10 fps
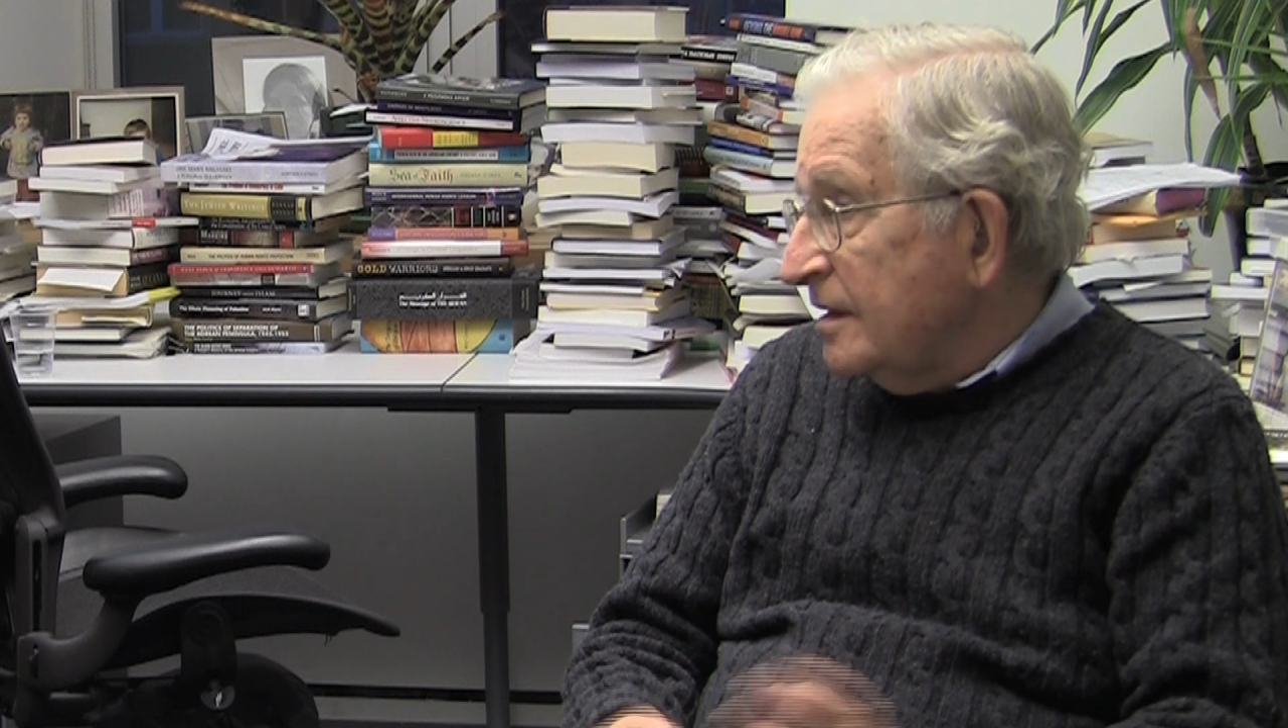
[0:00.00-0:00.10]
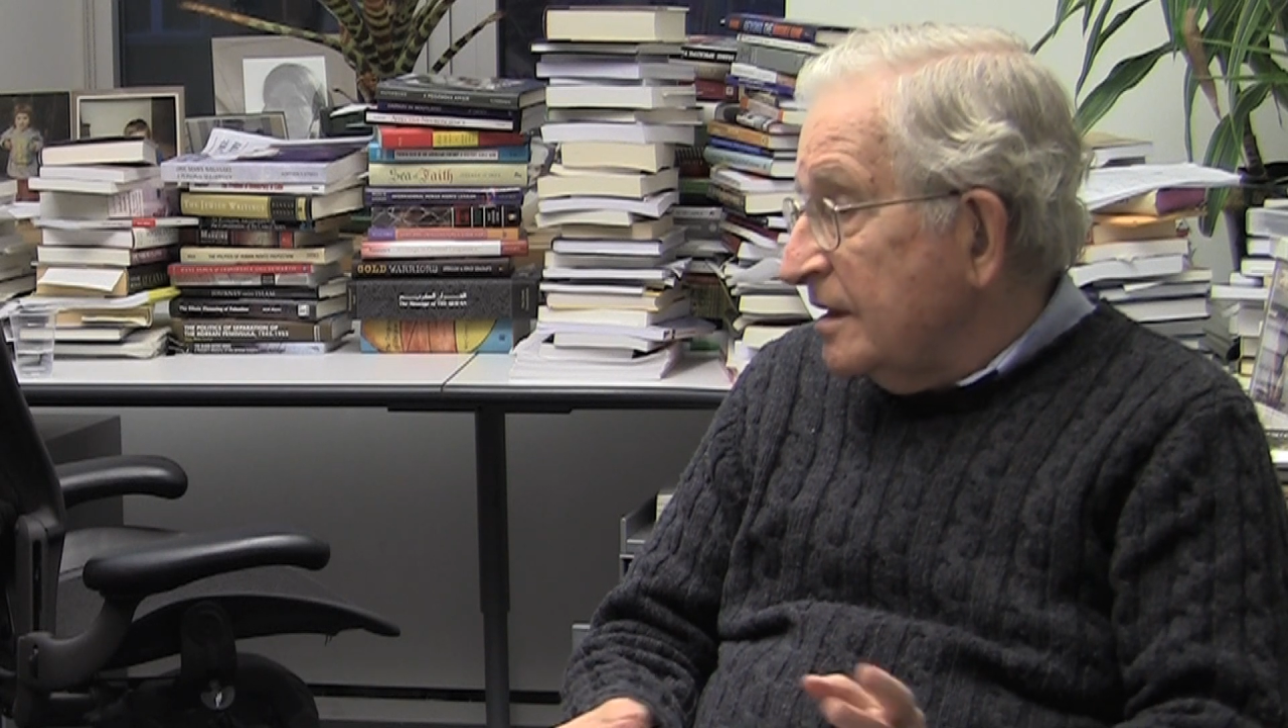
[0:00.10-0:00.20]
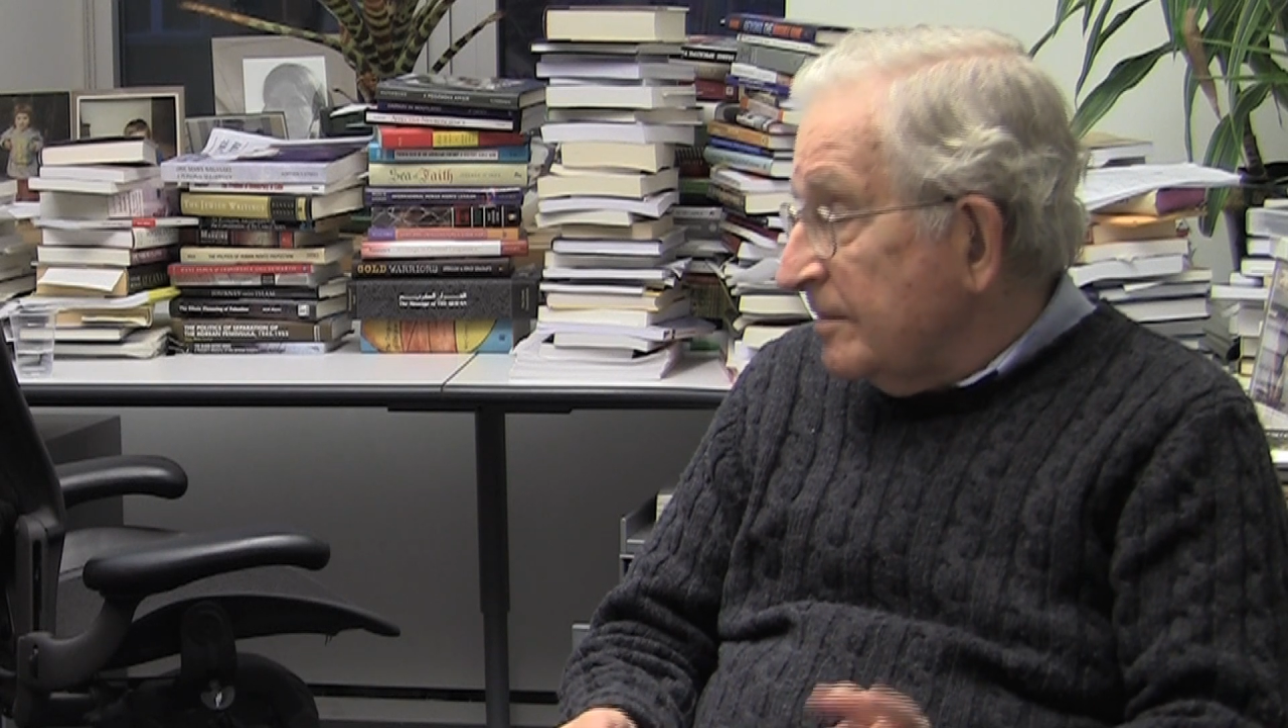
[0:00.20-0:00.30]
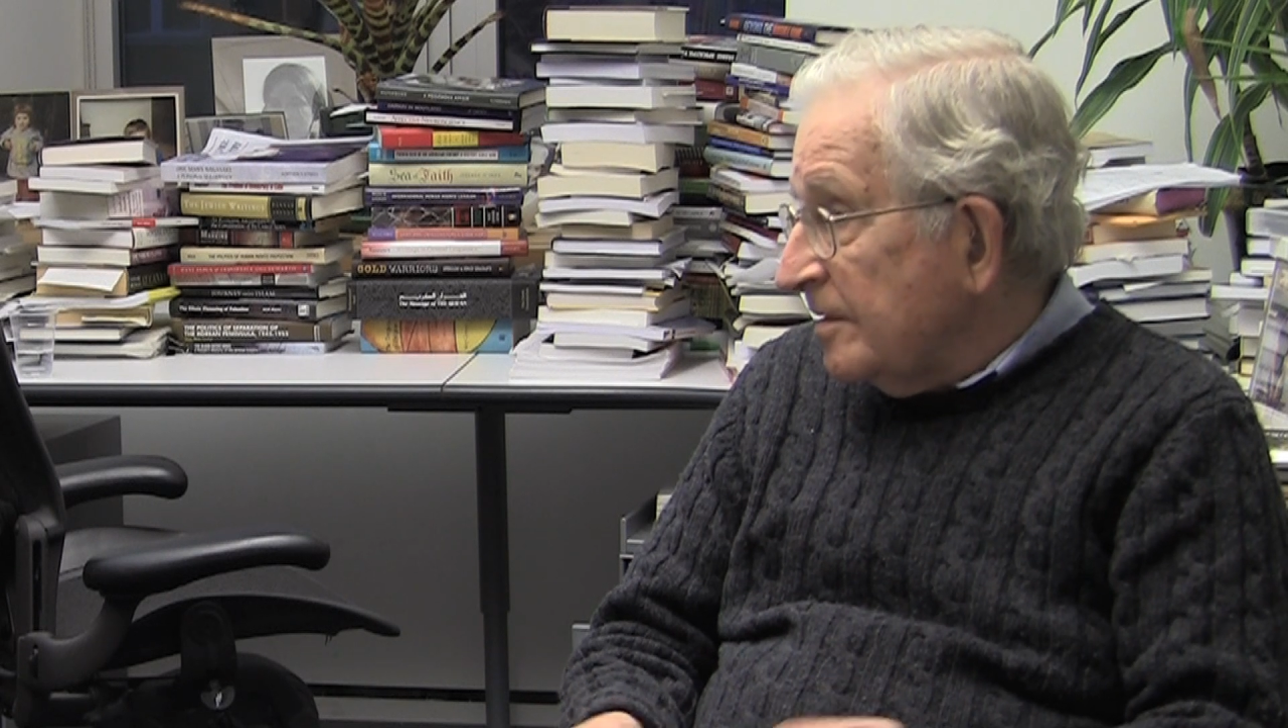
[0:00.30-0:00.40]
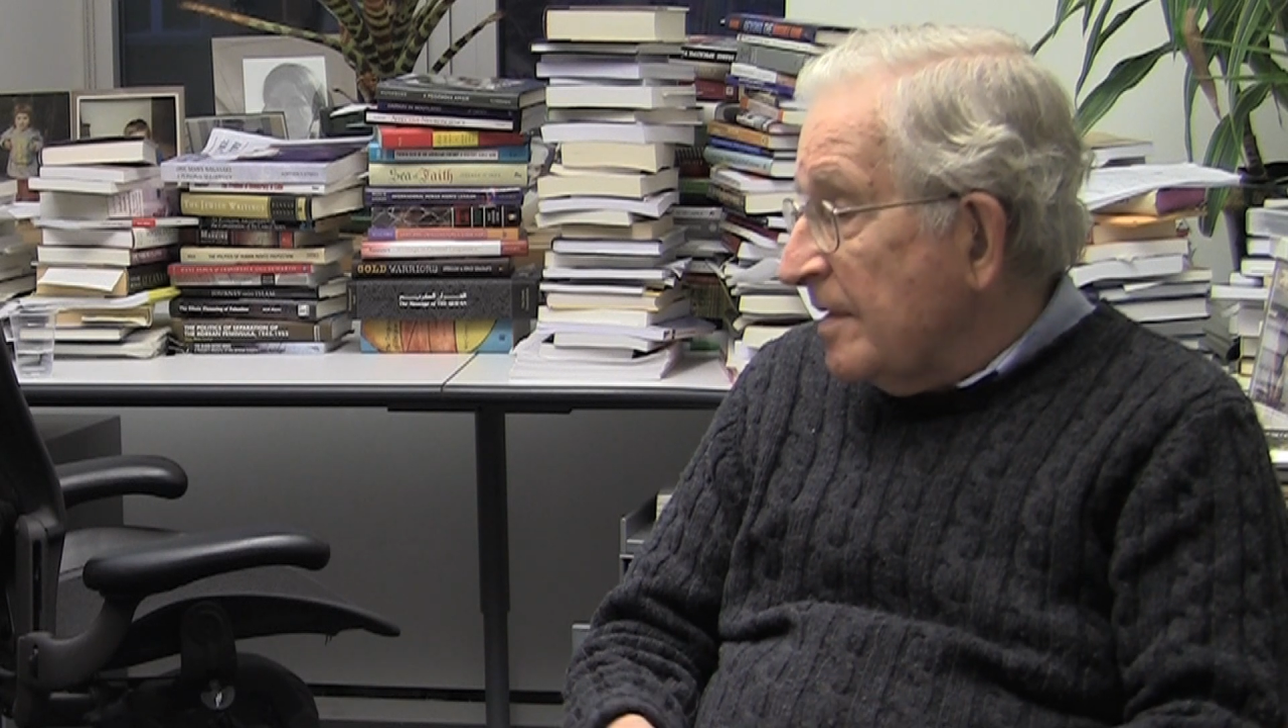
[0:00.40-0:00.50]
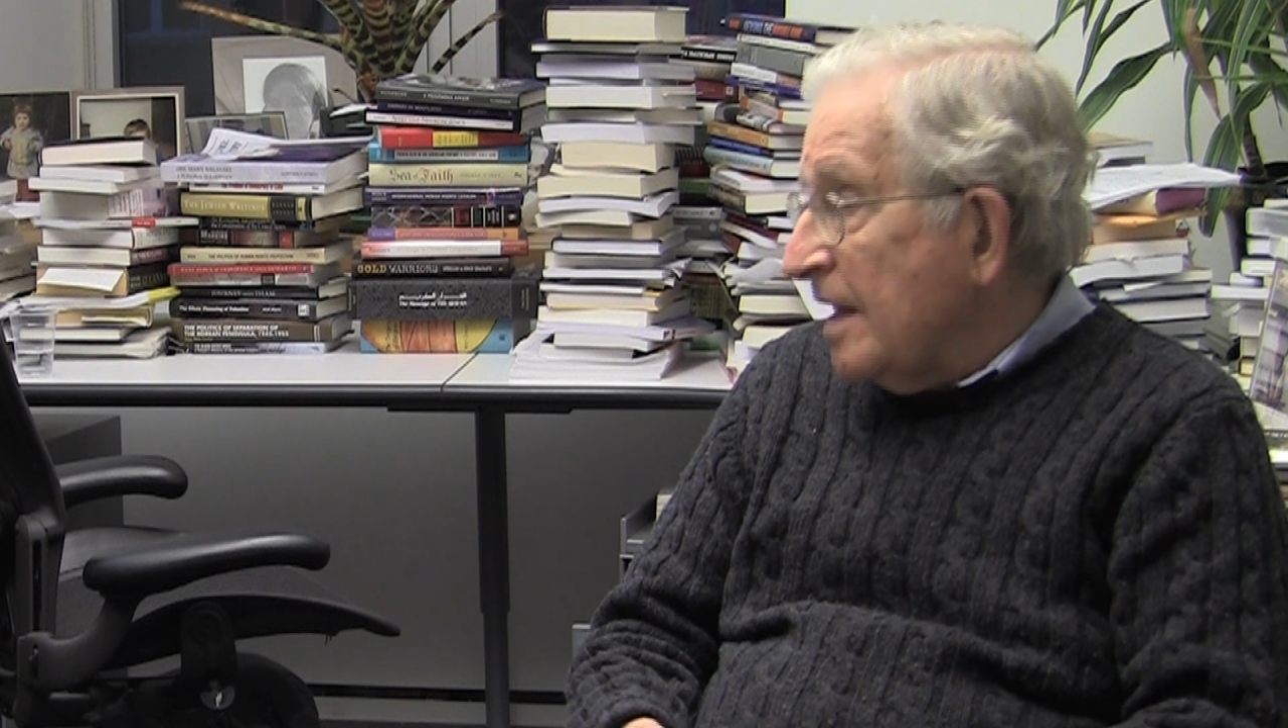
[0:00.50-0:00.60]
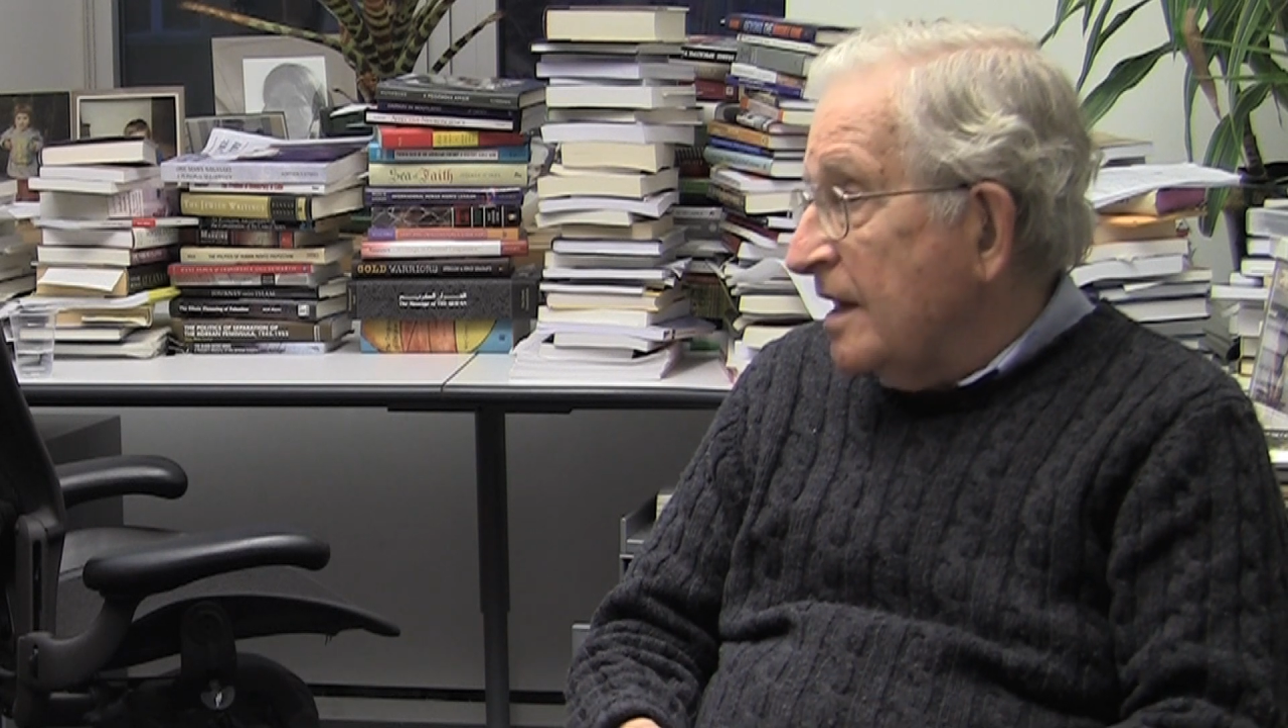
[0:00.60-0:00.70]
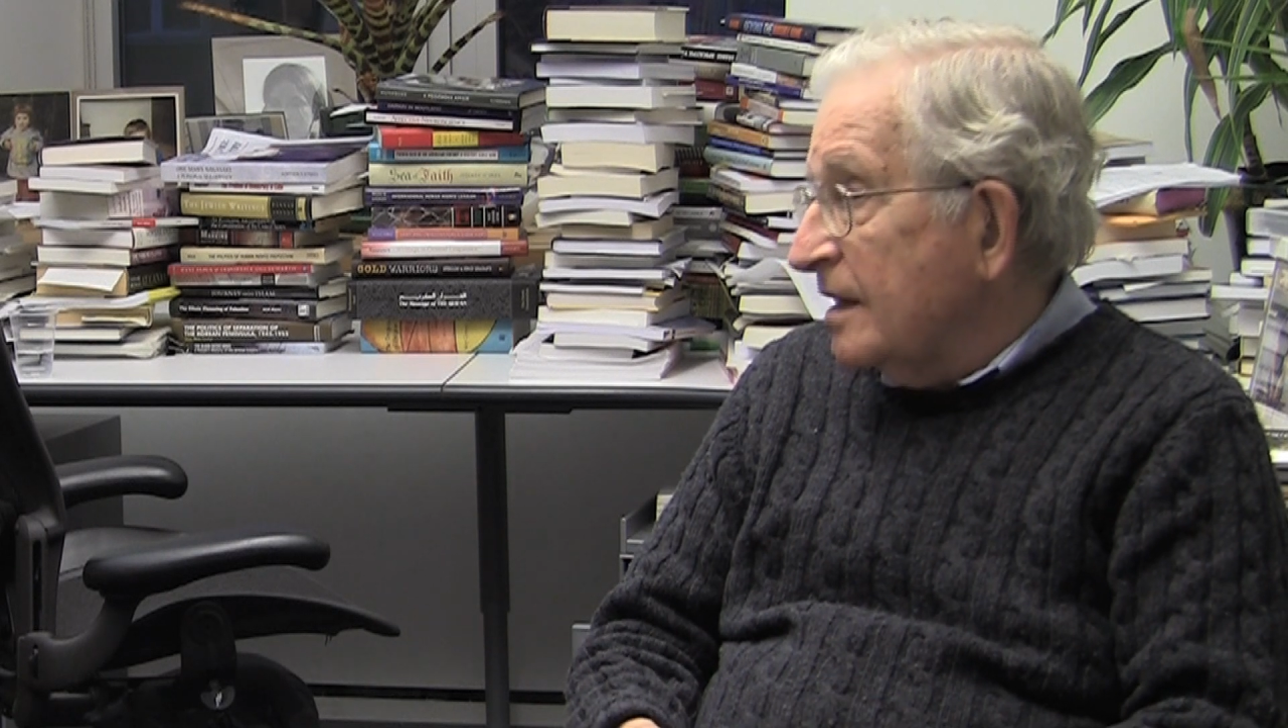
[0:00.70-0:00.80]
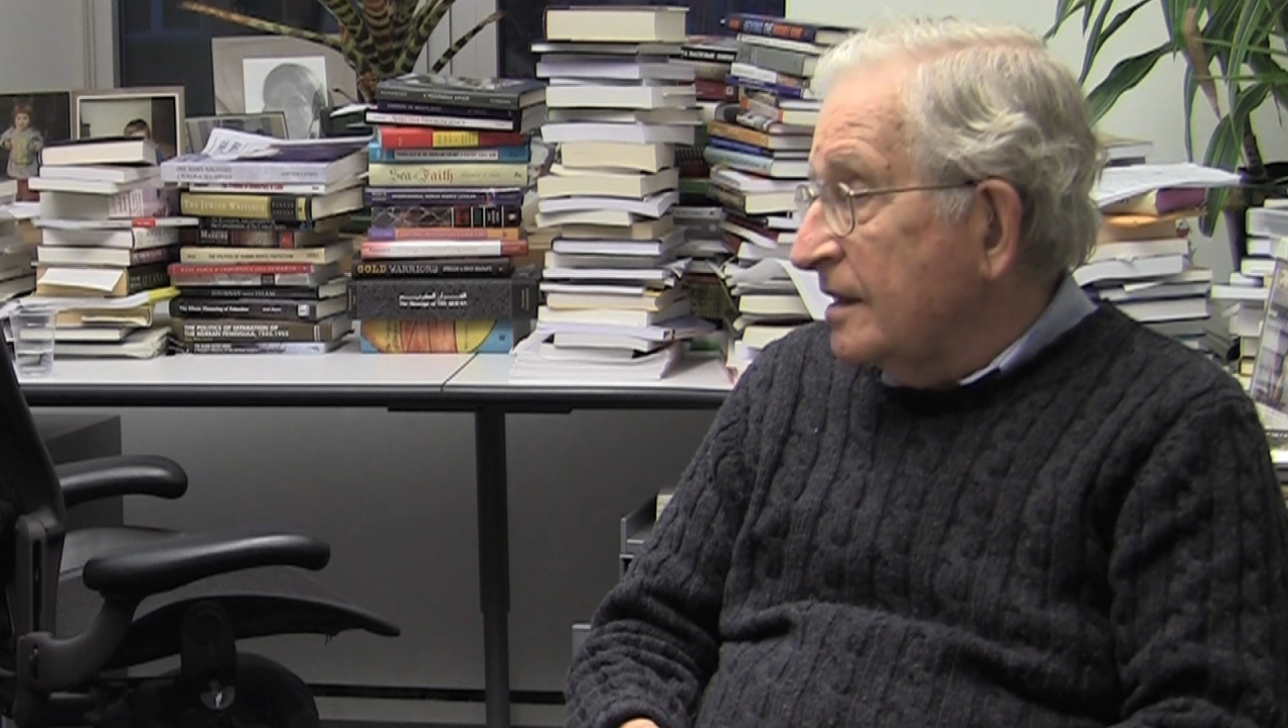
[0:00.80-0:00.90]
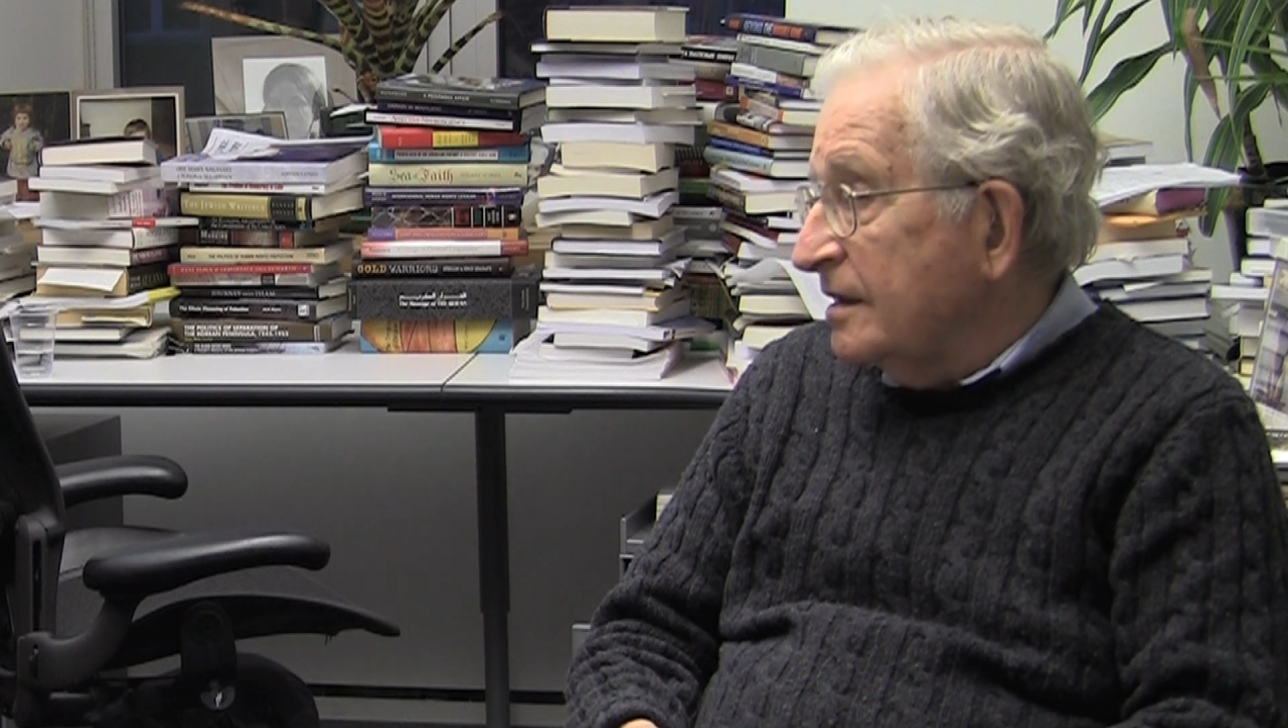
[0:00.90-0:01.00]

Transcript: diplomatic,